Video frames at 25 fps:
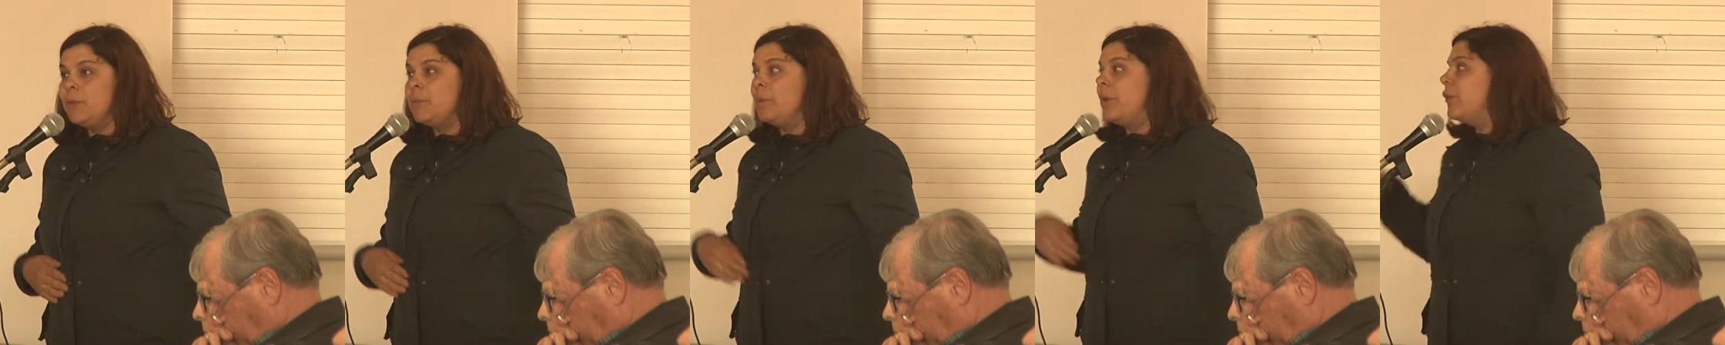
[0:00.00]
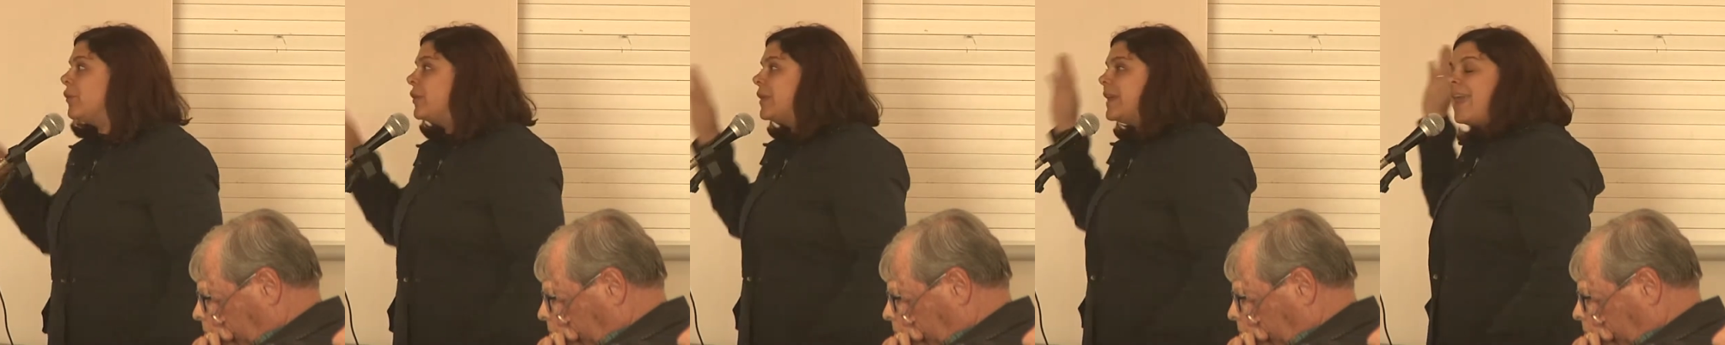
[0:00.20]
Speaker 1: we
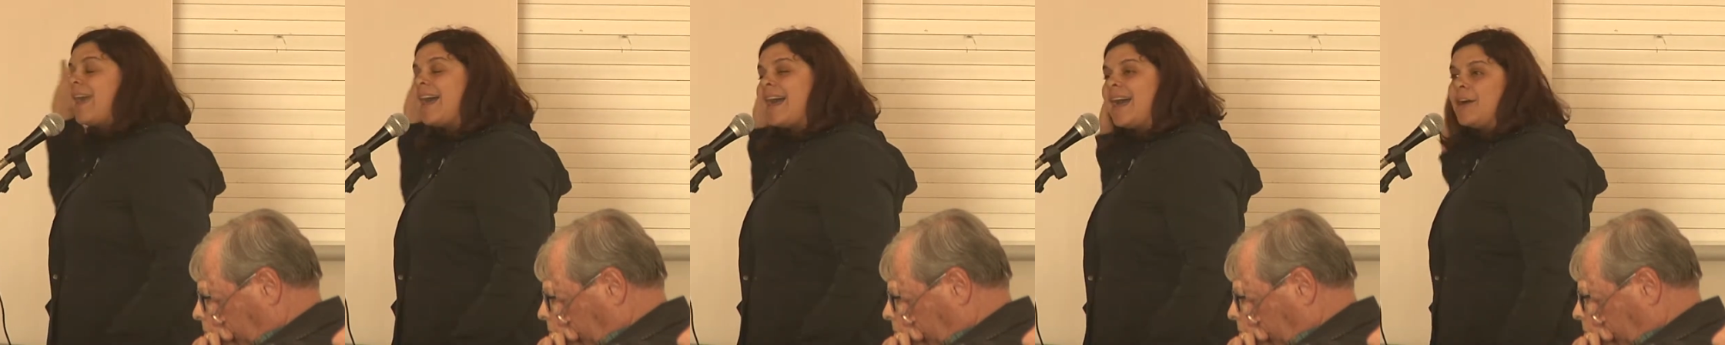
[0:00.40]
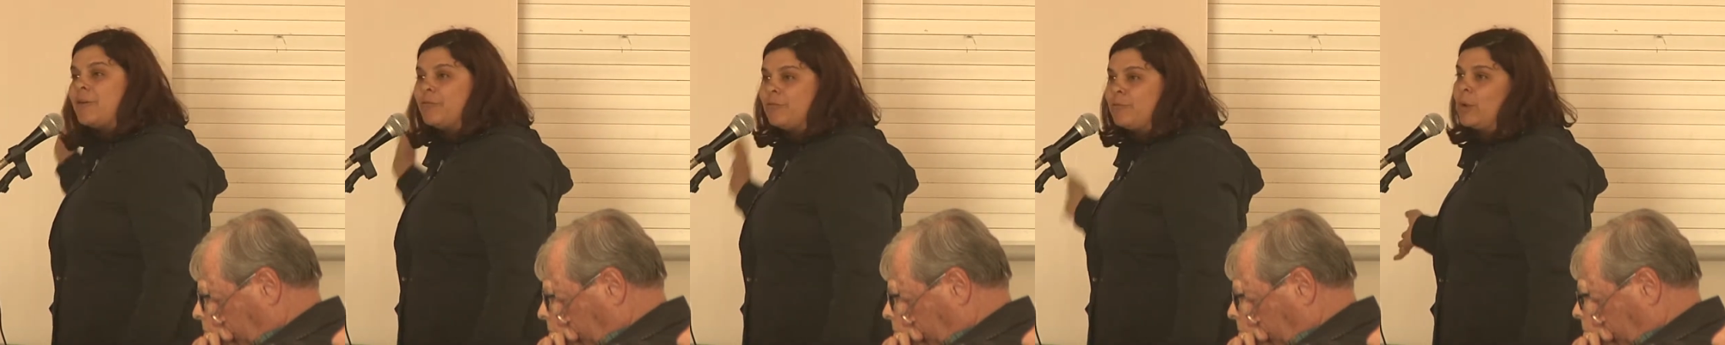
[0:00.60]
already
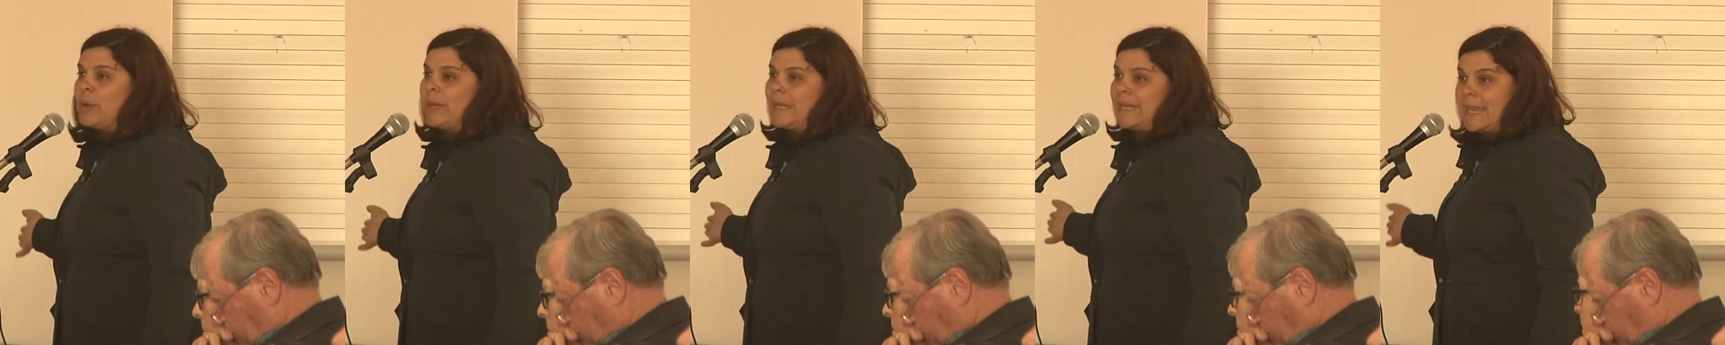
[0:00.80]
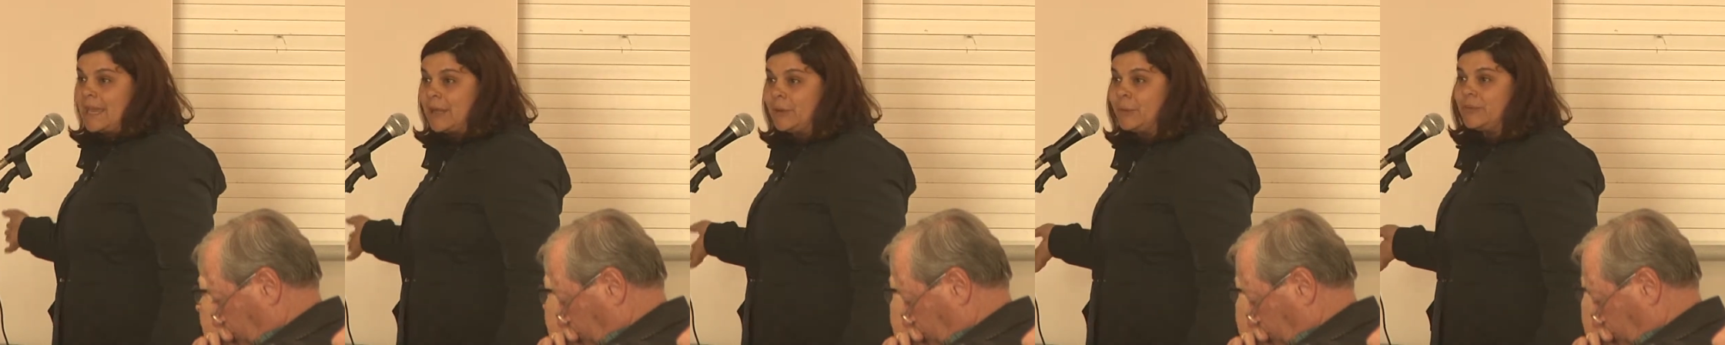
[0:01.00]
have one
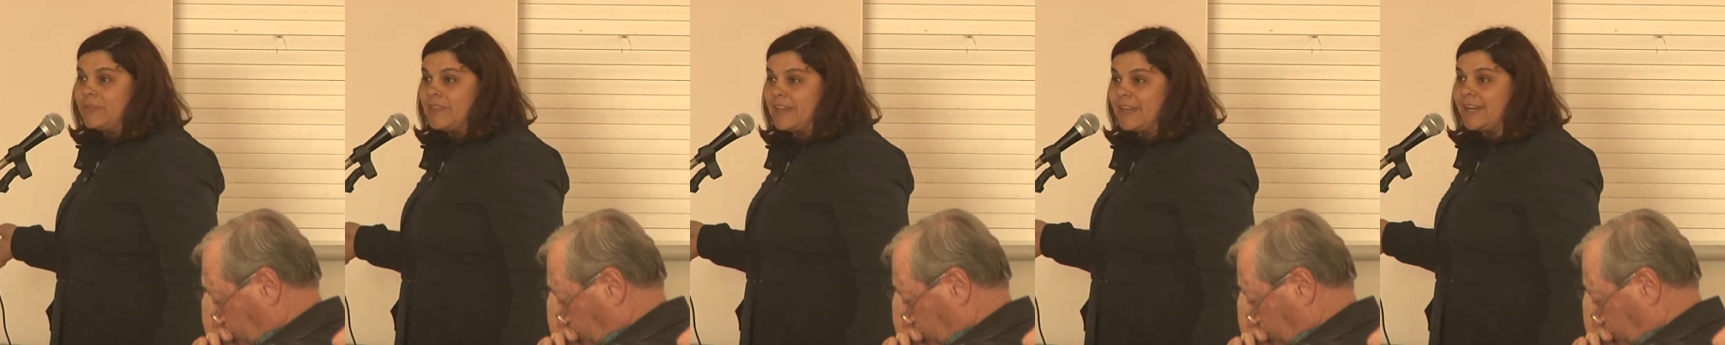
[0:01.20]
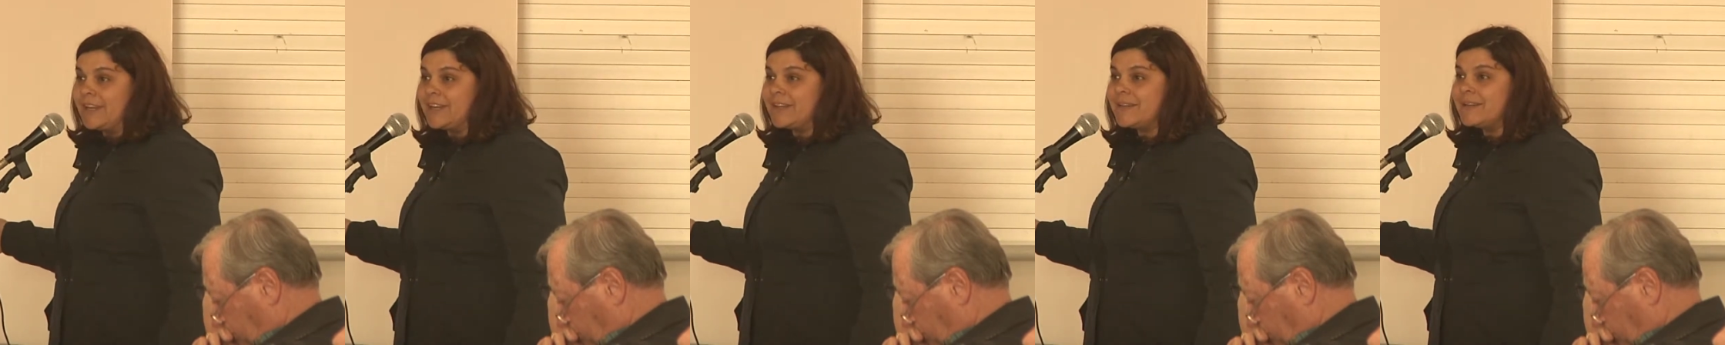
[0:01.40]
out
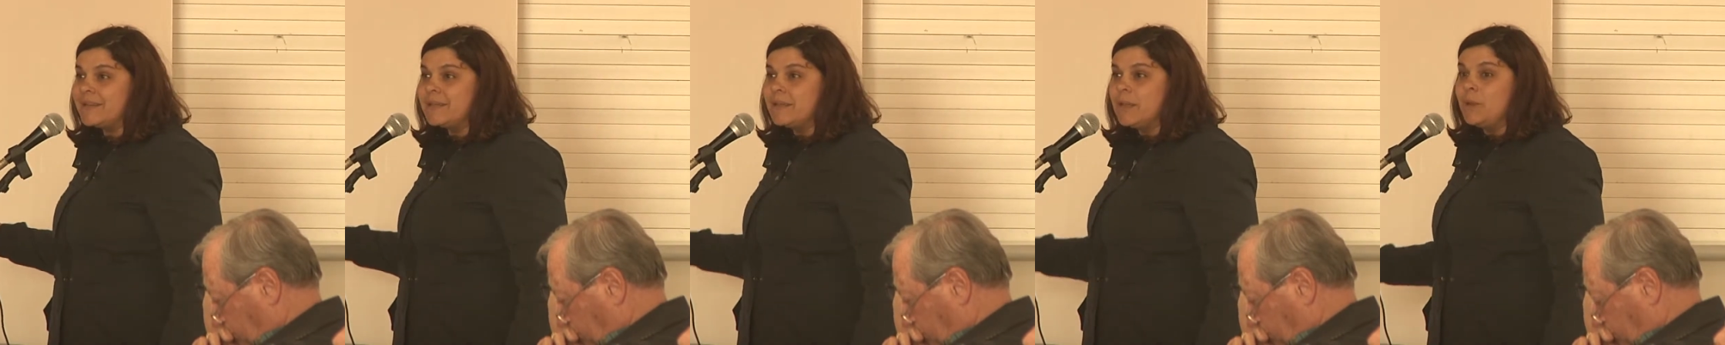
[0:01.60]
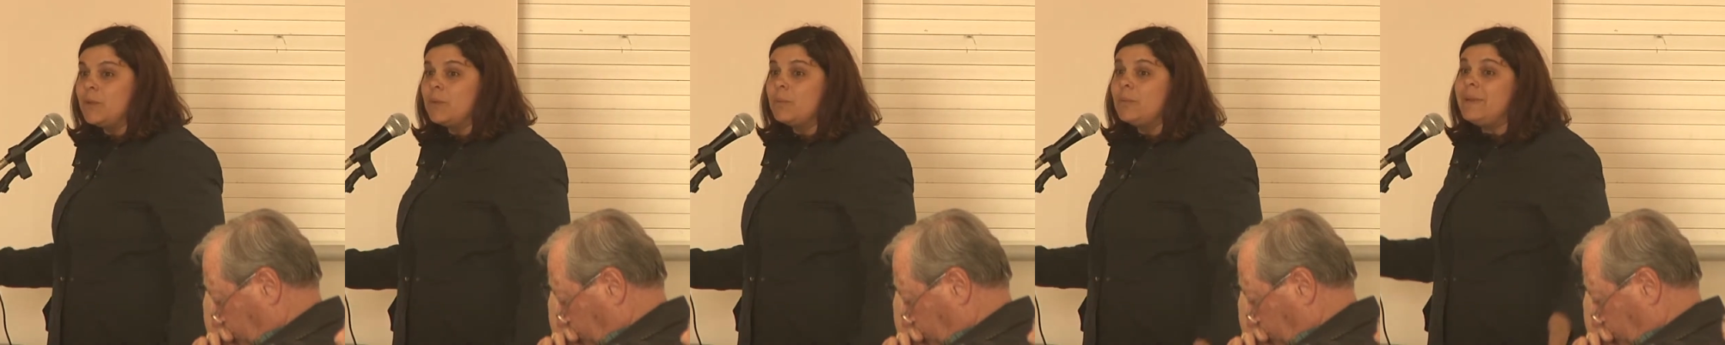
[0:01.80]
there.
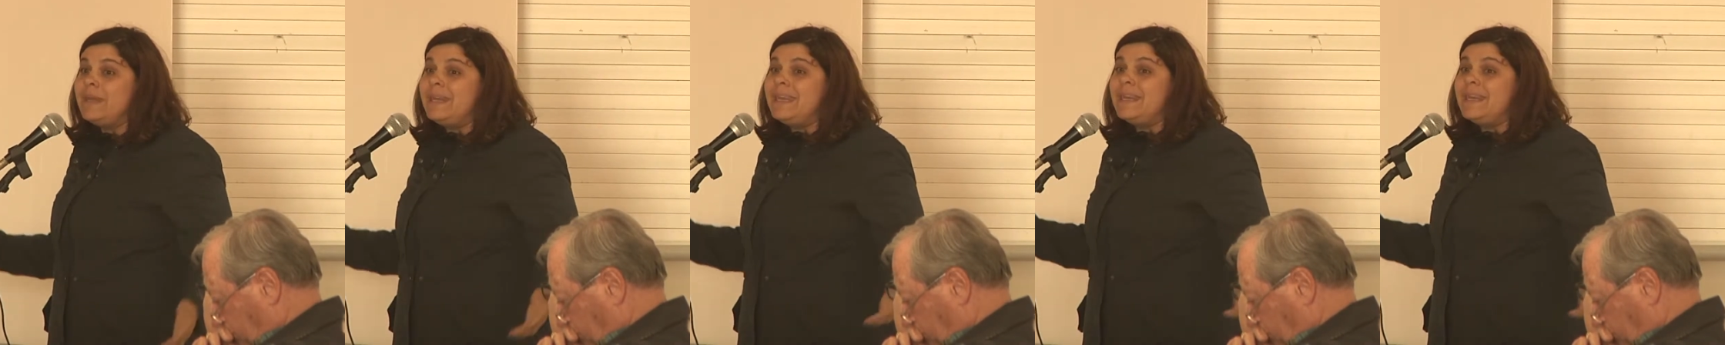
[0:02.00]
We